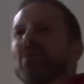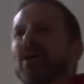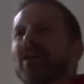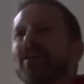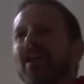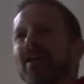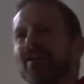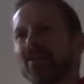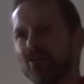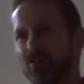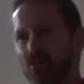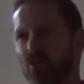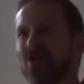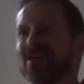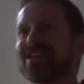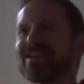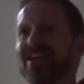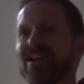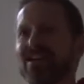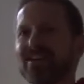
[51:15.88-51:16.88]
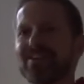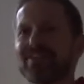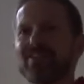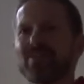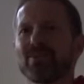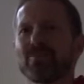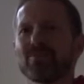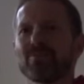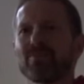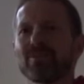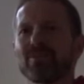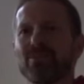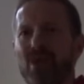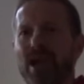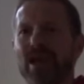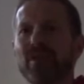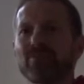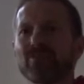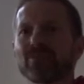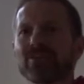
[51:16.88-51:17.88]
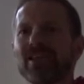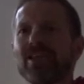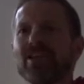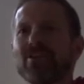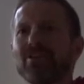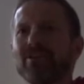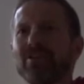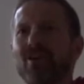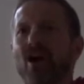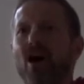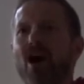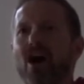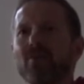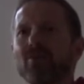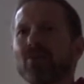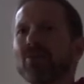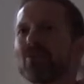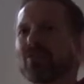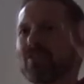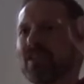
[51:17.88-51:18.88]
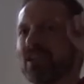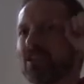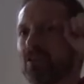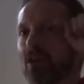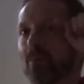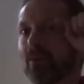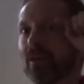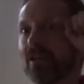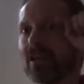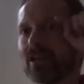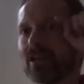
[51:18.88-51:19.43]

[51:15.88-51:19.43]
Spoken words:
way, like you're here, your Atma's here in the heart, but you think you're up here